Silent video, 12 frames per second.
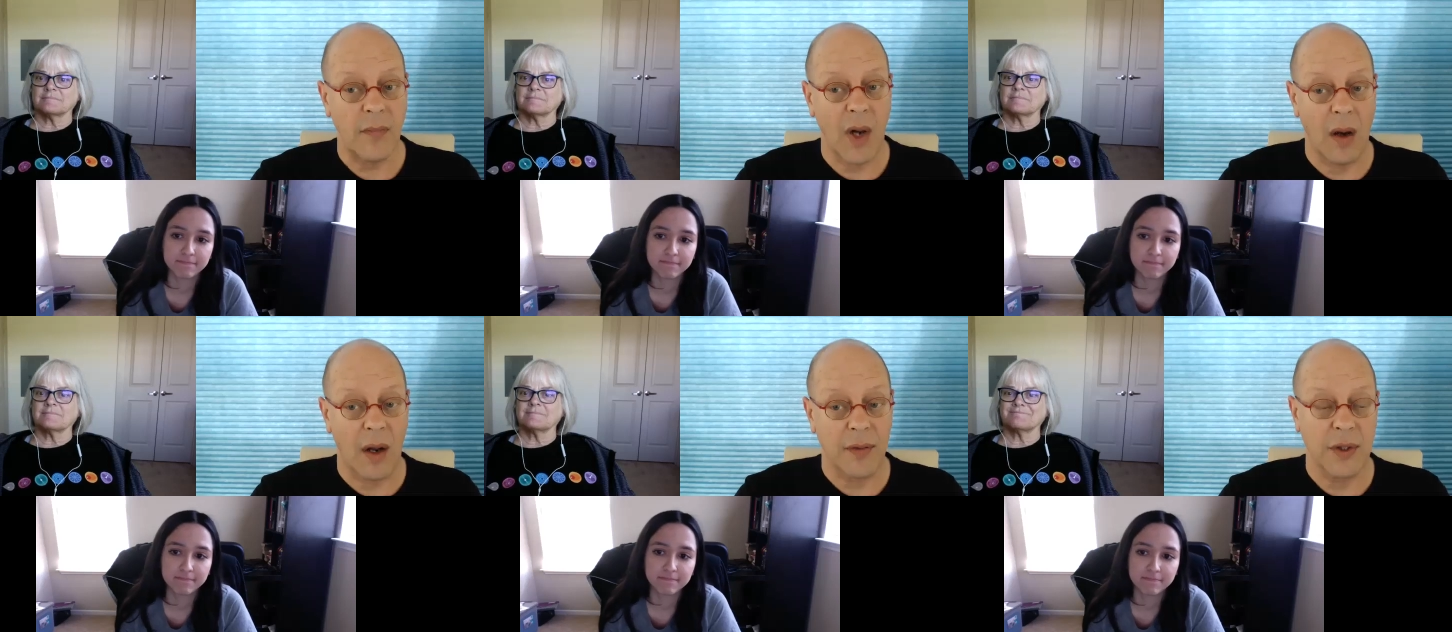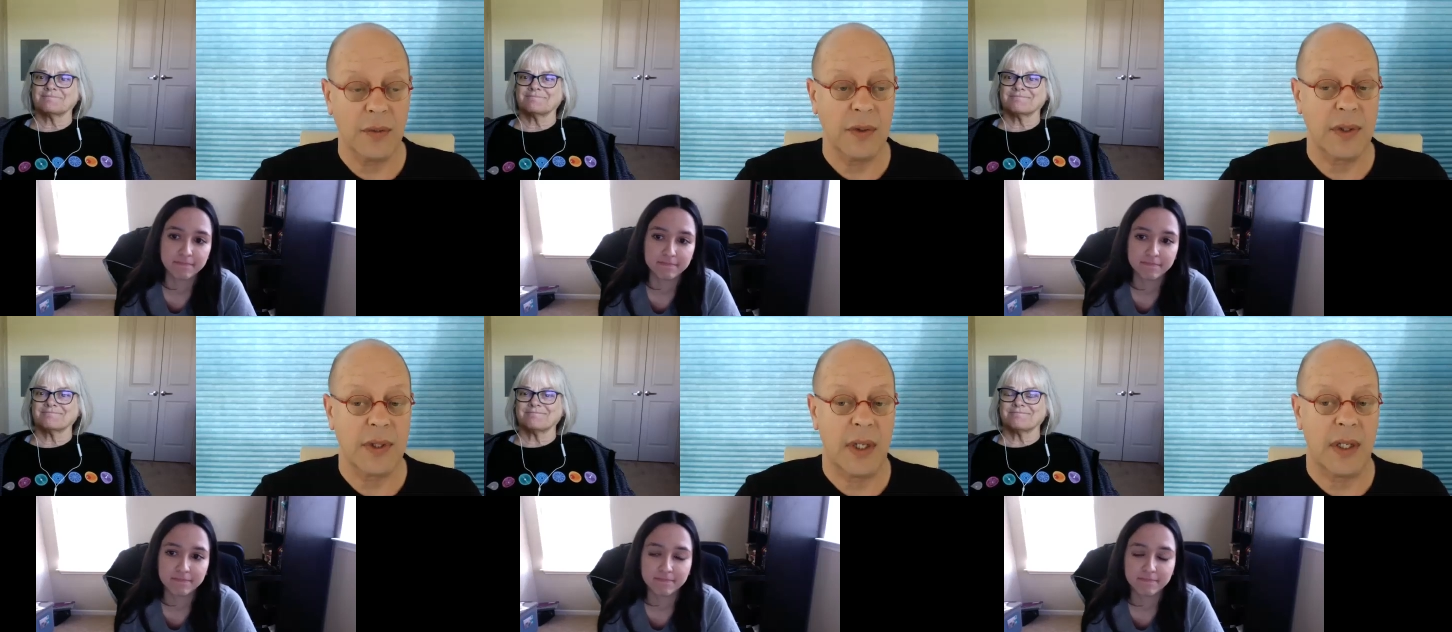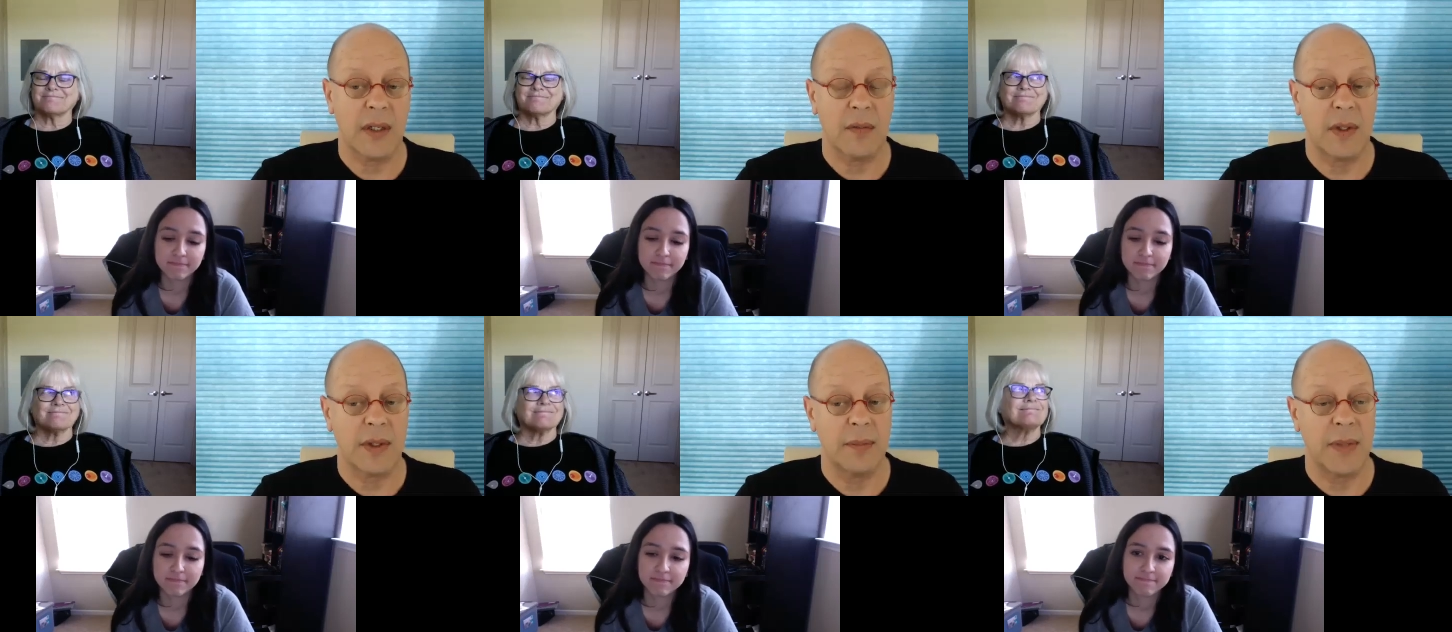Speaker 1: authors will decide they
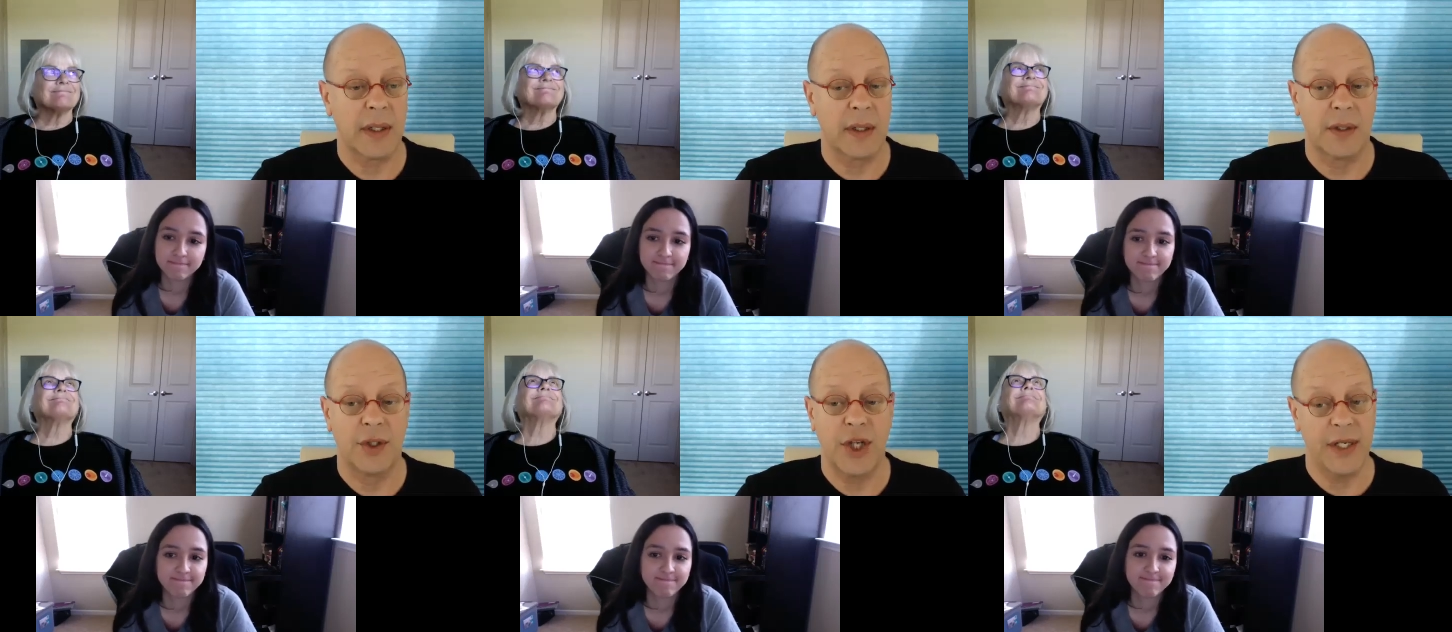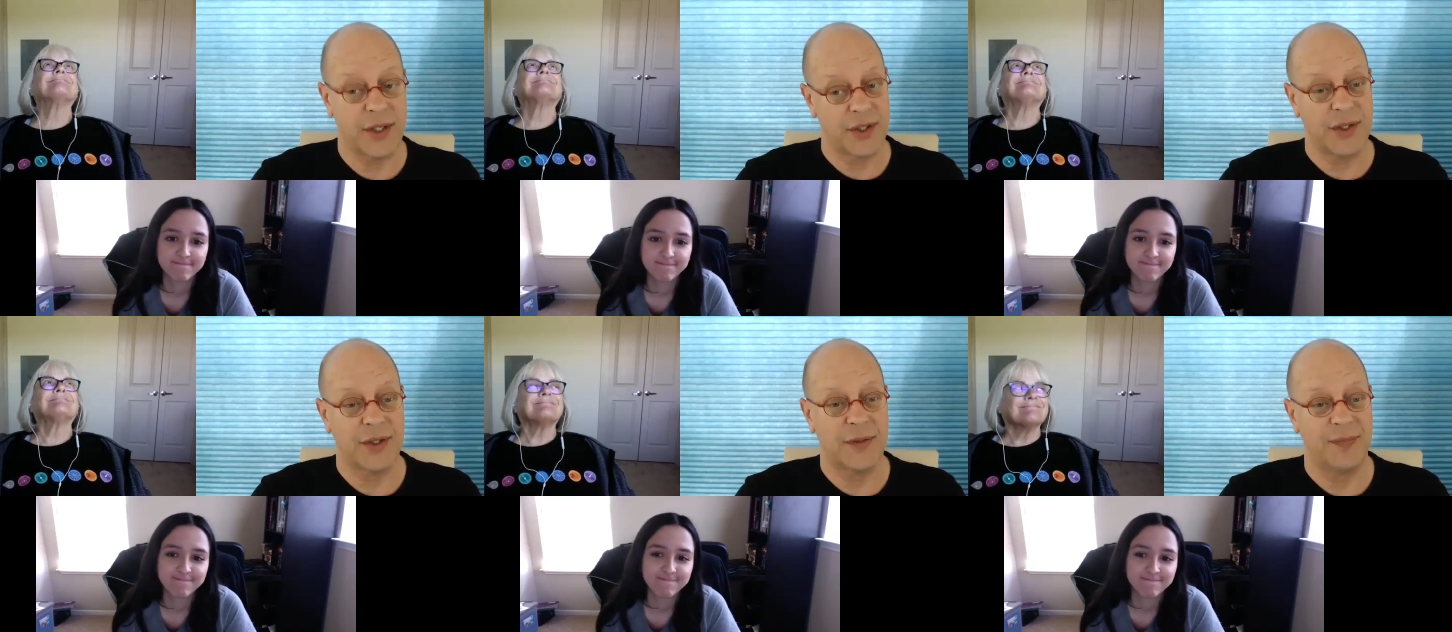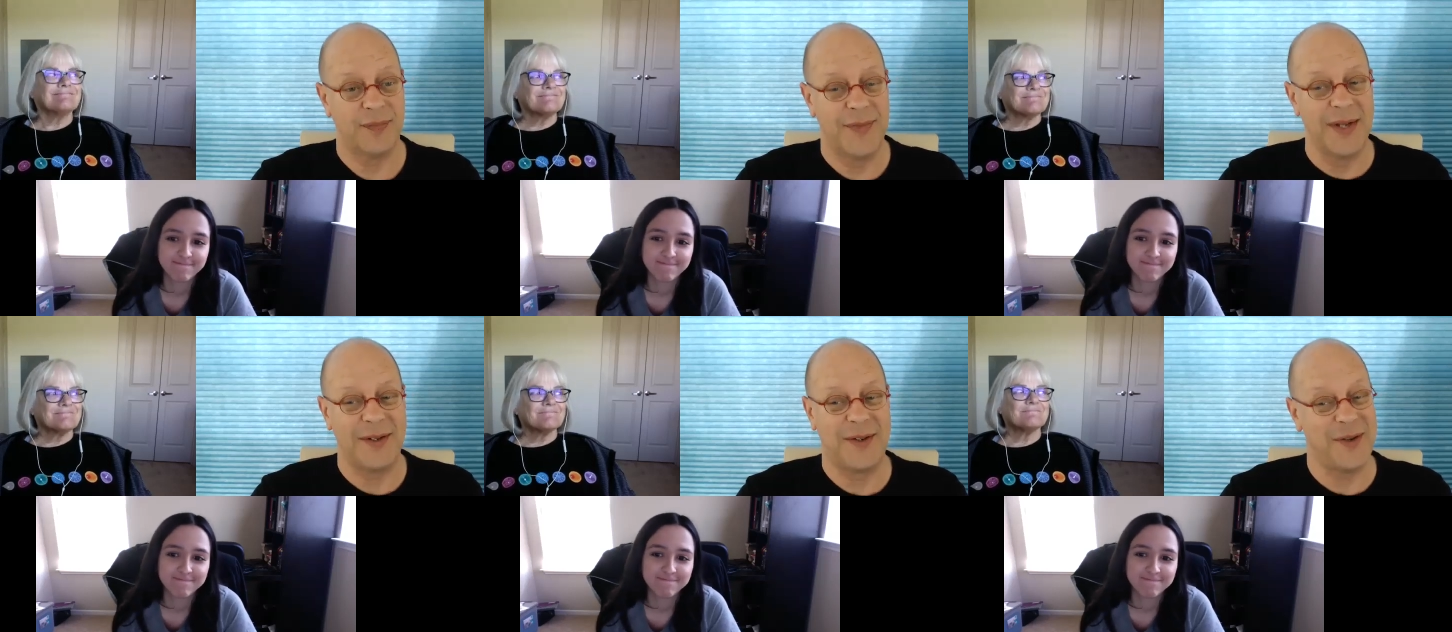want to make changes
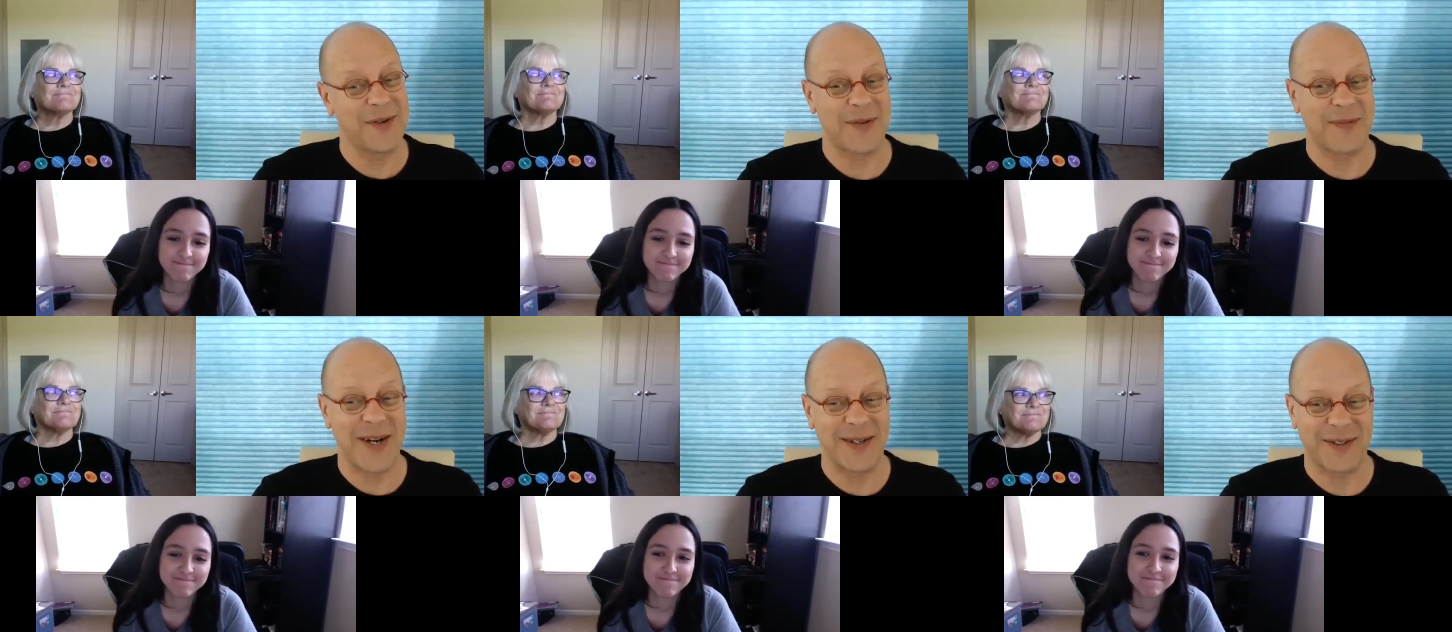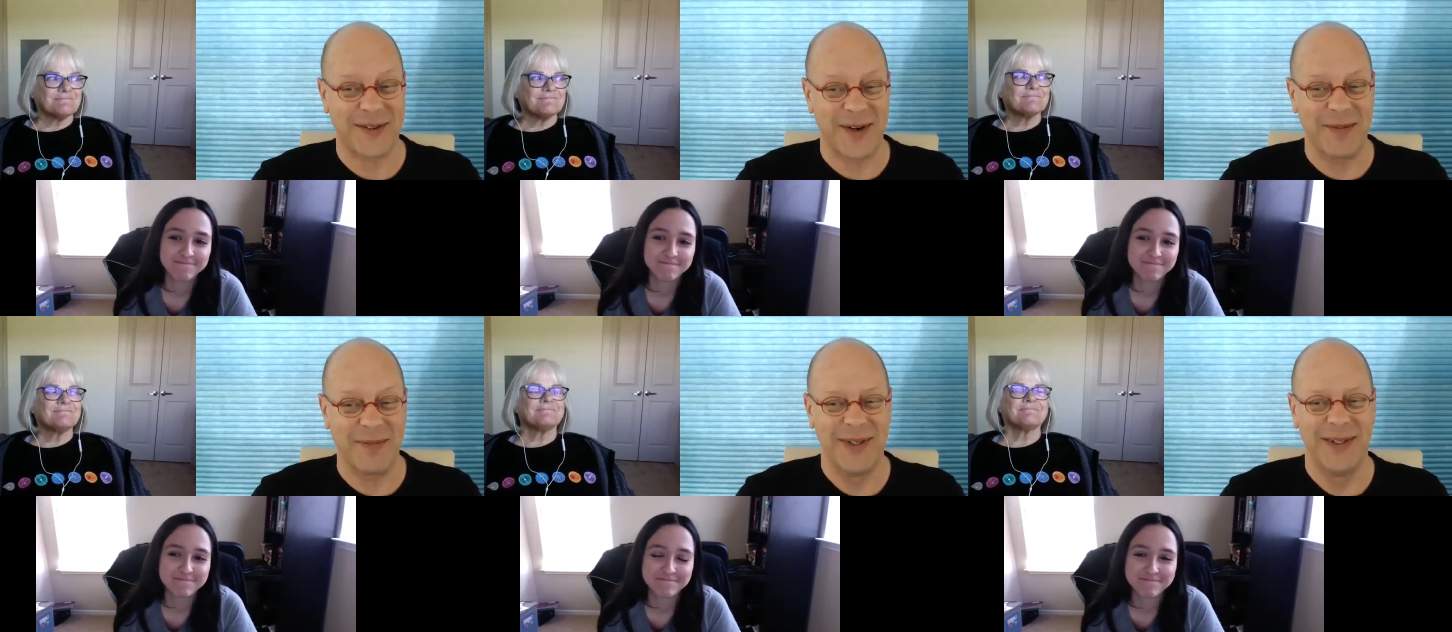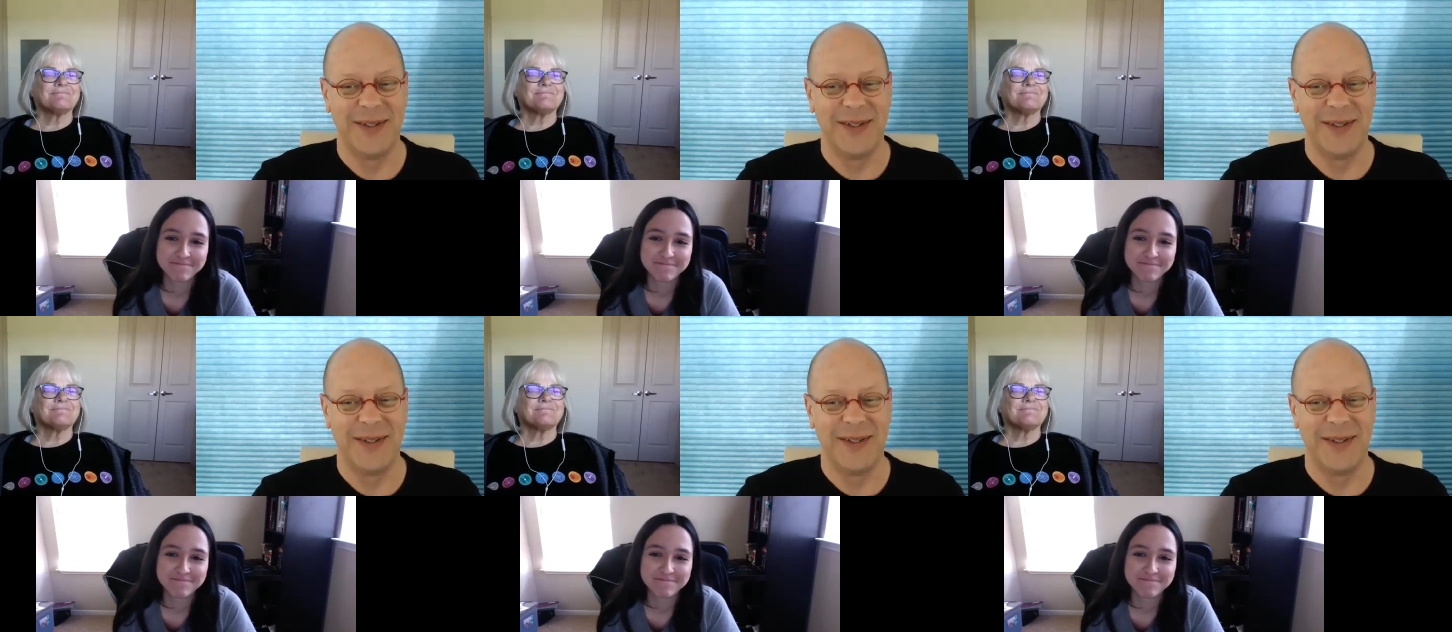to their manuscript.